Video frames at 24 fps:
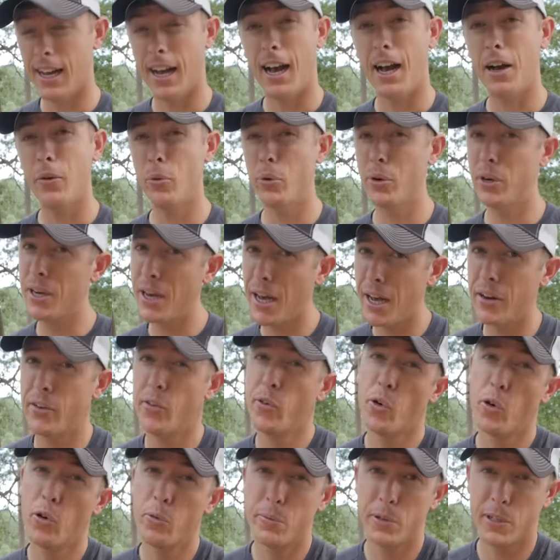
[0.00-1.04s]
I would not
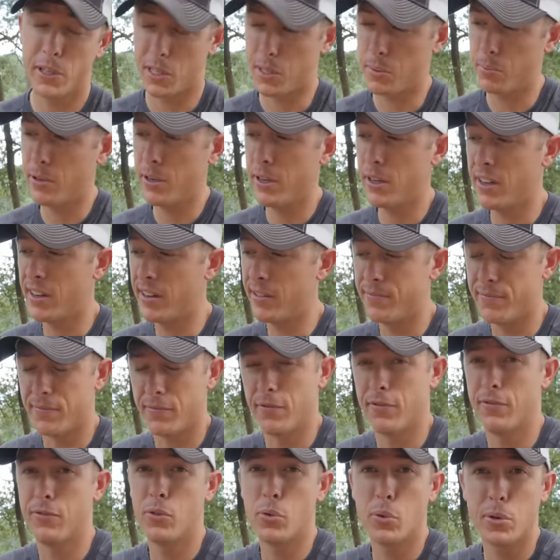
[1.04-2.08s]
normally spend
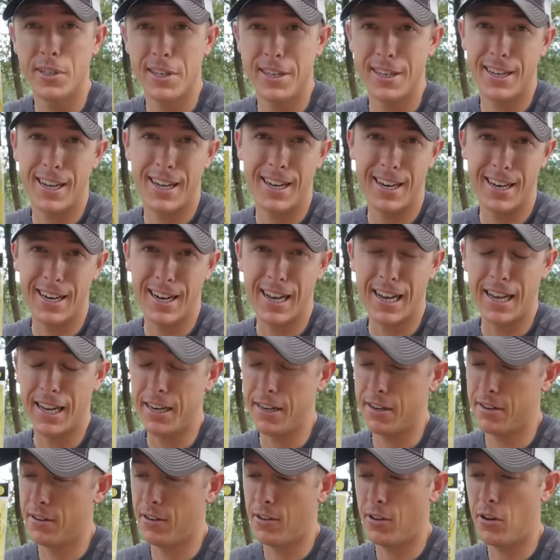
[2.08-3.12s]

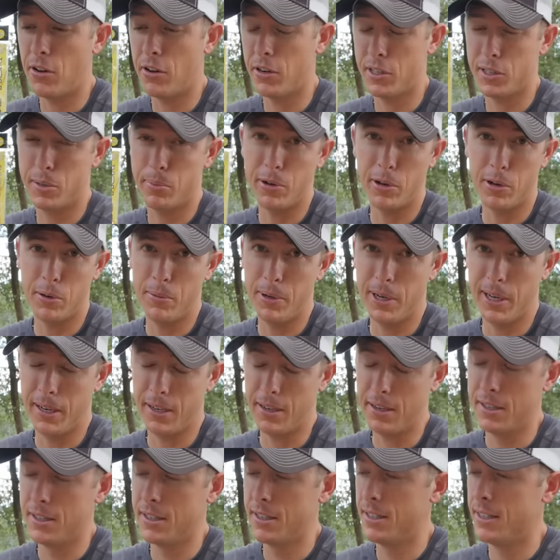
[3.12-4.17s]
$14.99 on a spinnerbait.
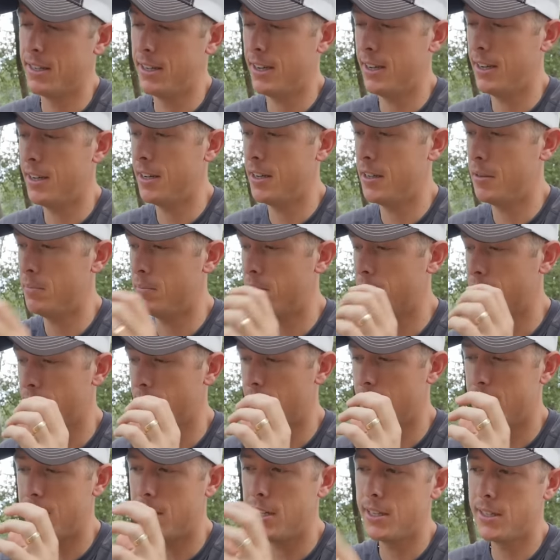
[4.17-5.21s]

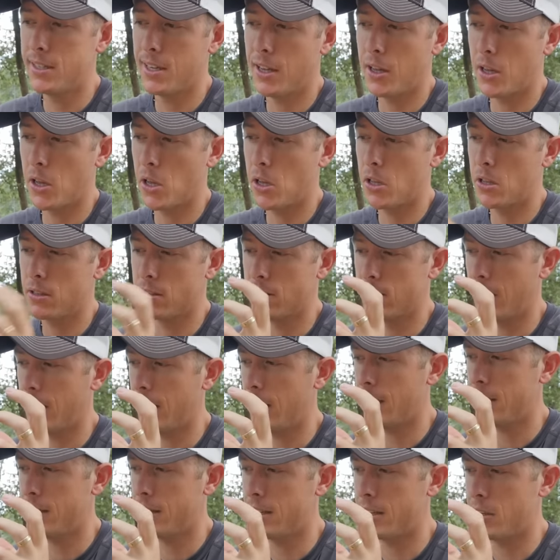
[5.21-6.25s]
The detail
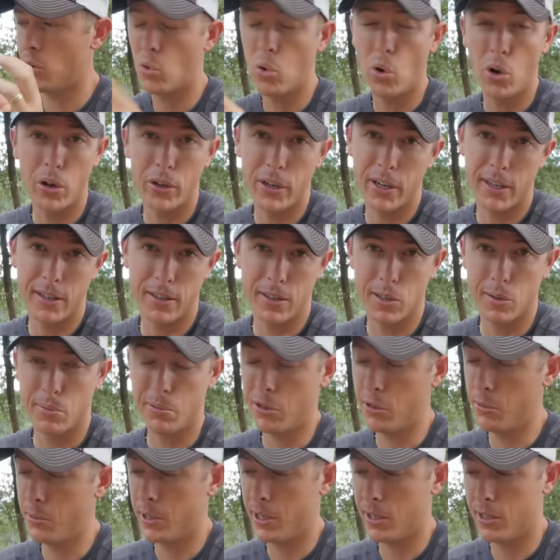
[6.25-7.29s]
and the quality of the
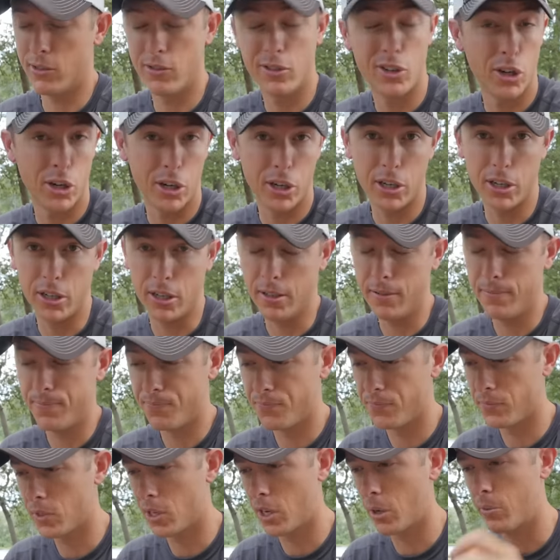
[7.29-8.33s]
spinnerbait is very good
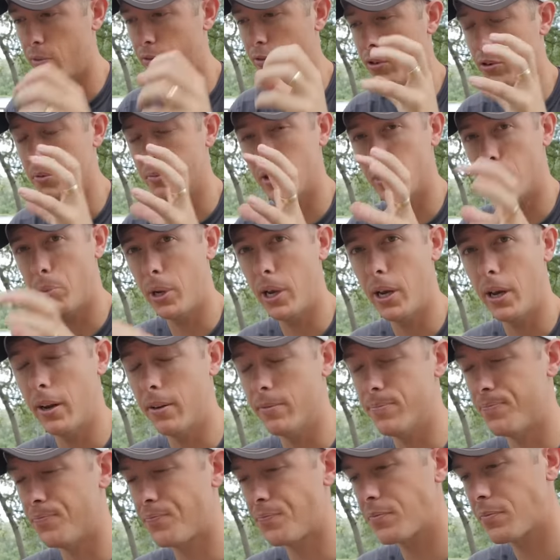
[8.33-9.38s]
coming from Japan.